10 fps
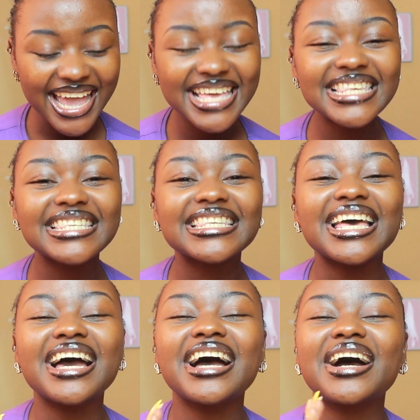is
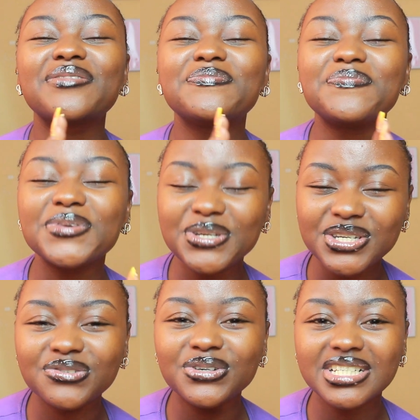a
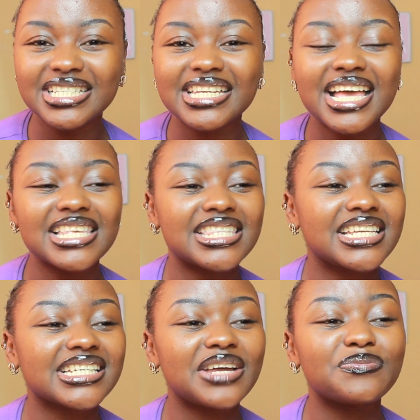beautiful dress
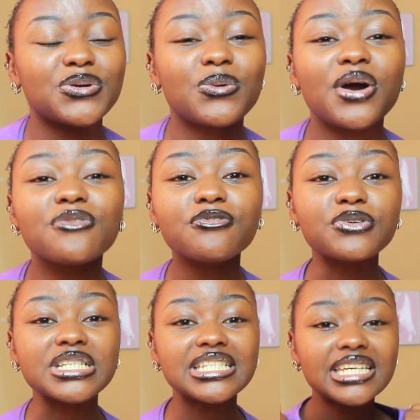that can be worn
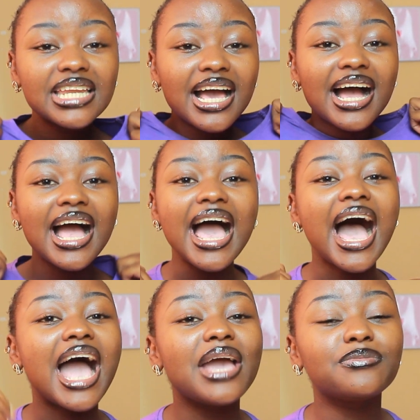for dinner.
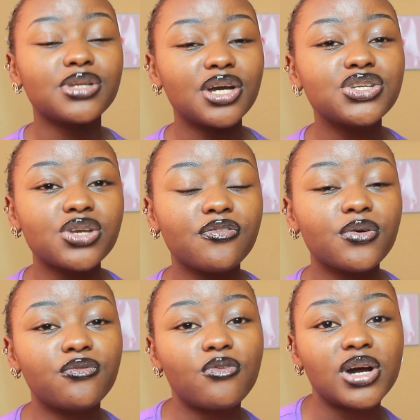I am not sure if
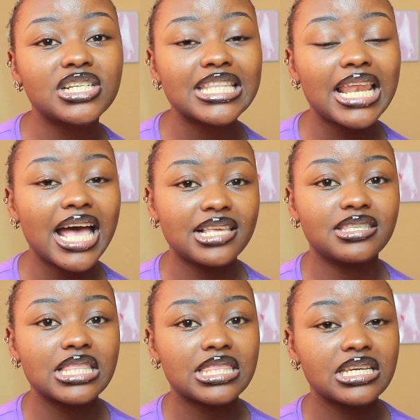you've watched the
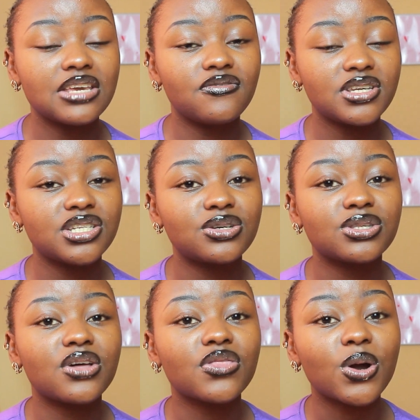last 3
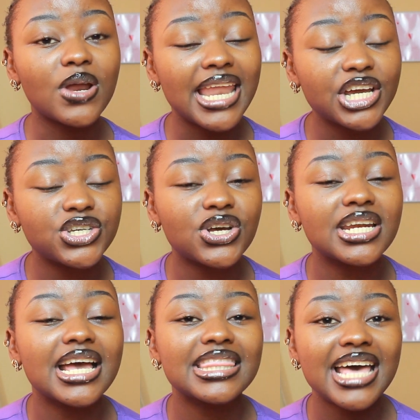videos on the
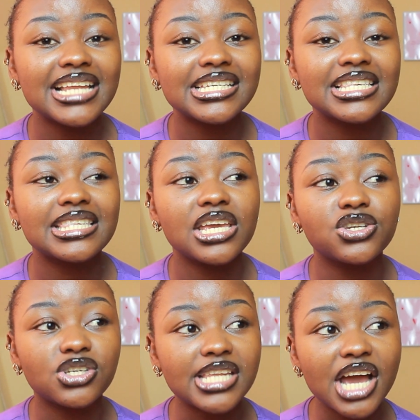collection. That is the
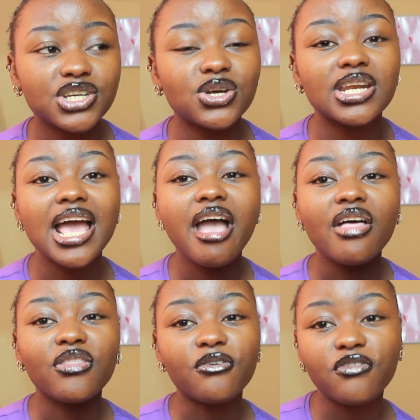introduction.
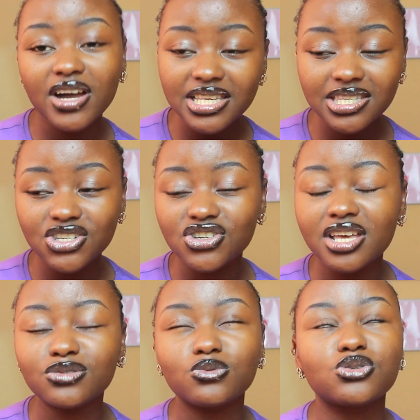The first
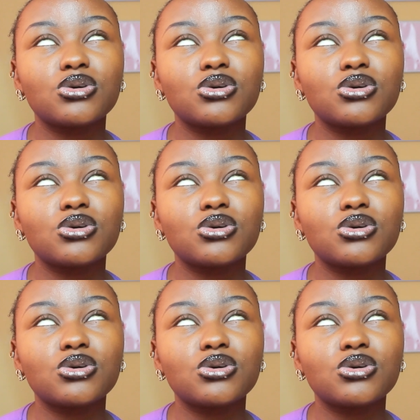dress, which